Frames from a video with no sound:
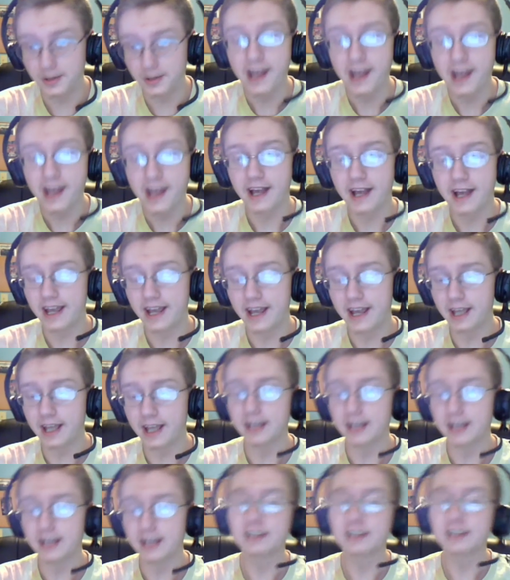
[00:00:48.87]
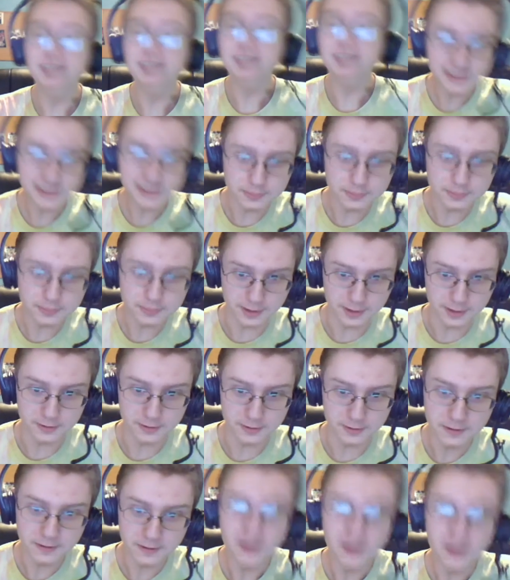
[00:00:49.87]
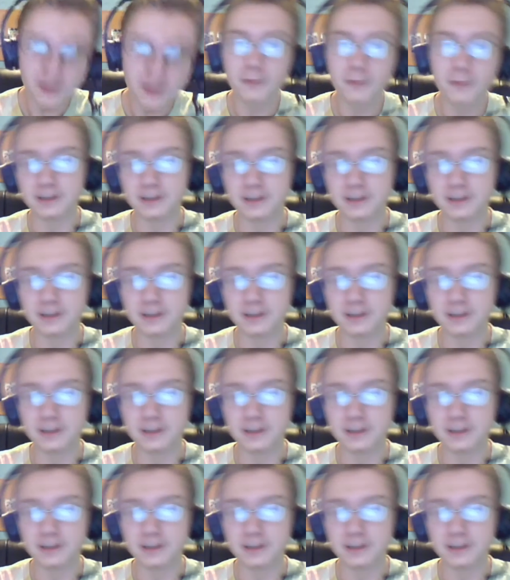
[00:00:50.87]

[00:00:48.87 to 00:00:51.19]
a synchro, which is